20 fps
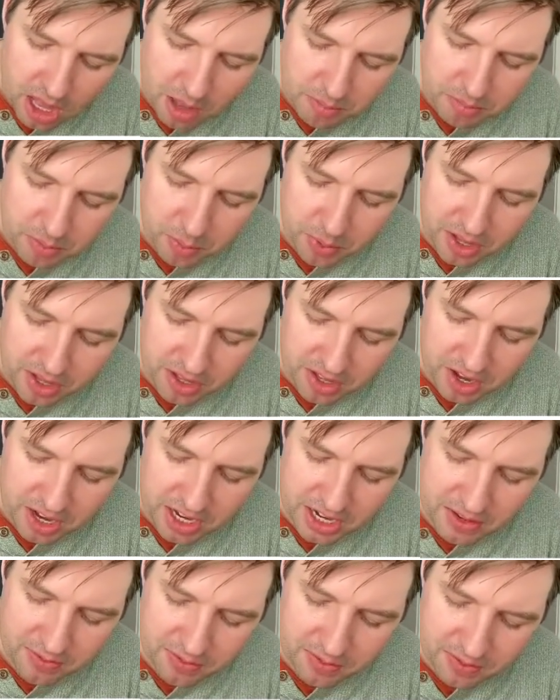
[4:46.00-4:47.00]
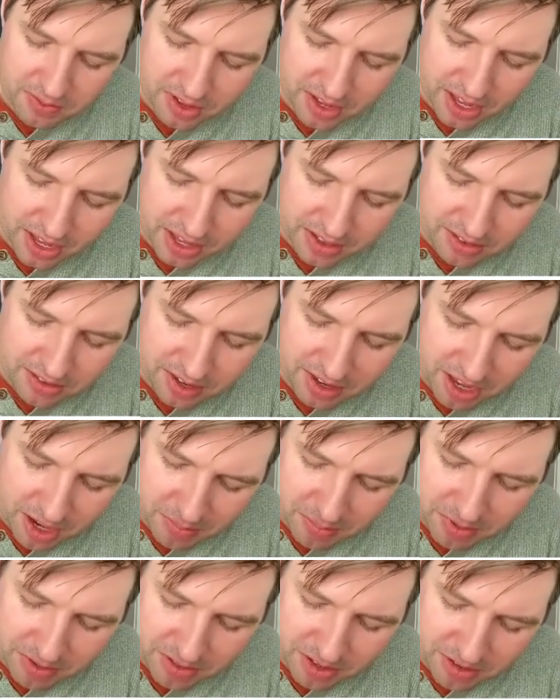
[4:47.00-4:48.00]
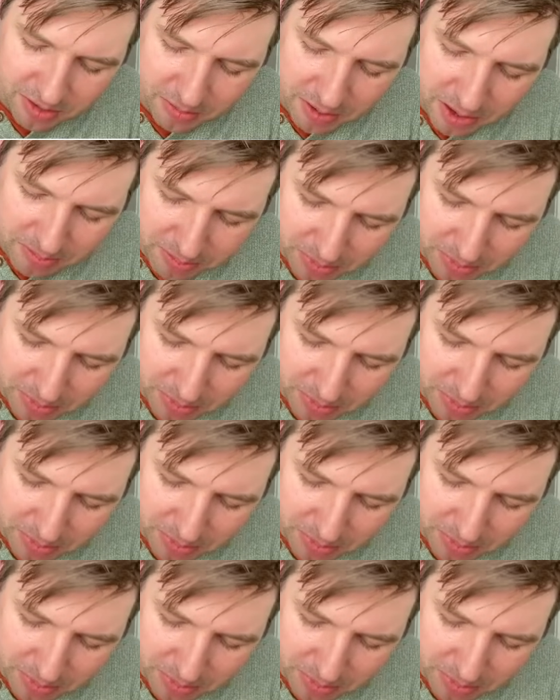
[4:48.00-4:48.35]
But we can kind of interpret this a bit